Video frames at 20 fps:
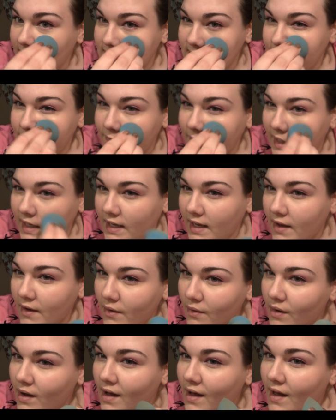it's the
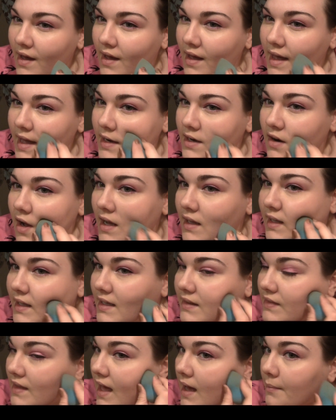video and not
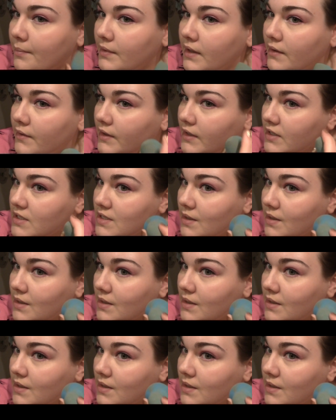like the uploader.